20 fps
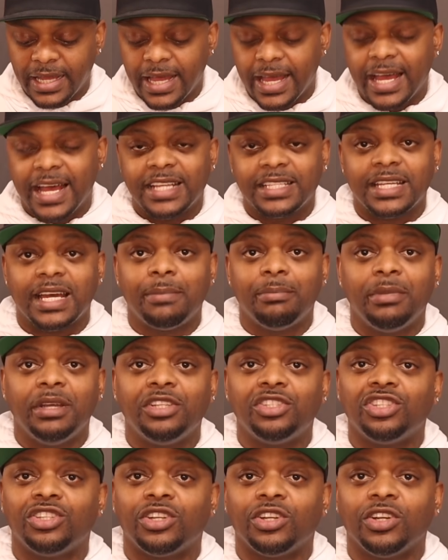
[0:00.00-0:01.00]
As I
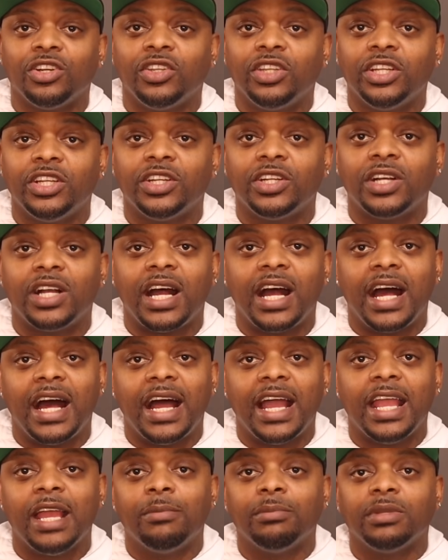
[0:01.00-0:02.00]
mentioned earlier,
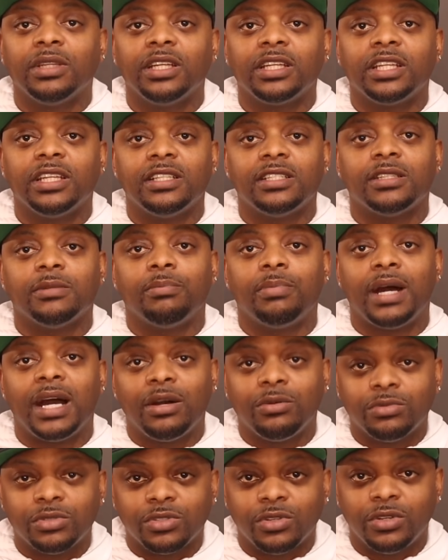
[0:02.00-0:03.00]
I am looking to
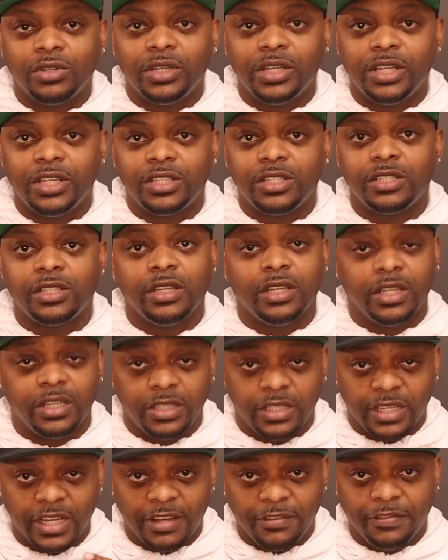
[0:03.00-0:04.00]
pounce on this,
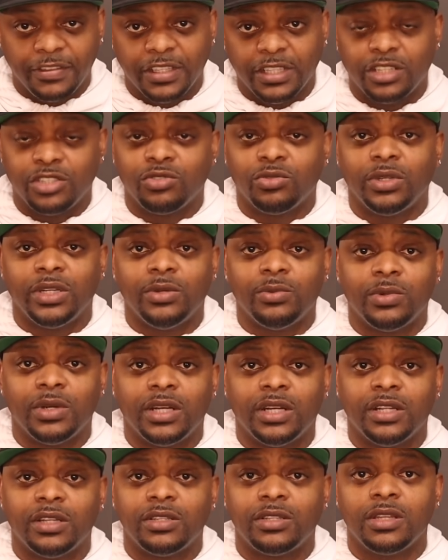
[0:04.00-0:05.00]
definitely in the
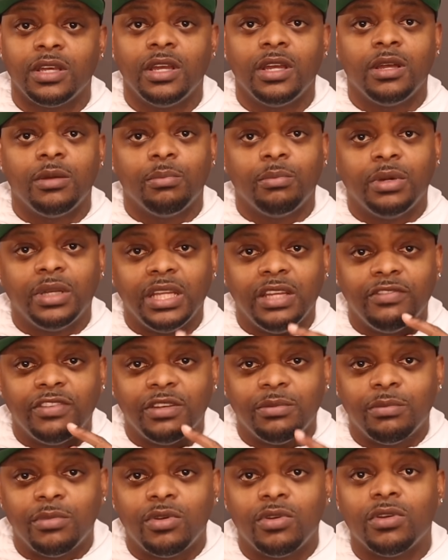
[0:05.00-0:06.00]
21s, but
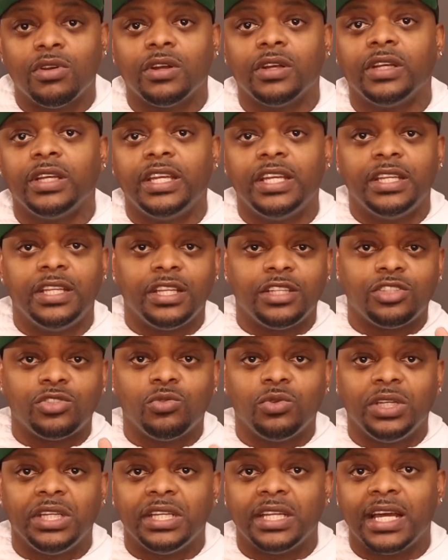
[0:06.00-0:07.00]
even more in the
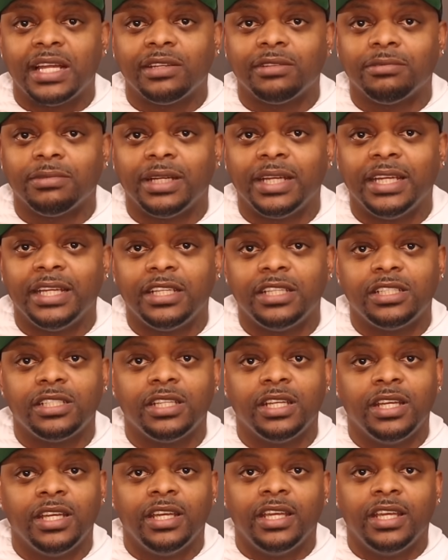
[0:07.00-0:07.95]
$20 range,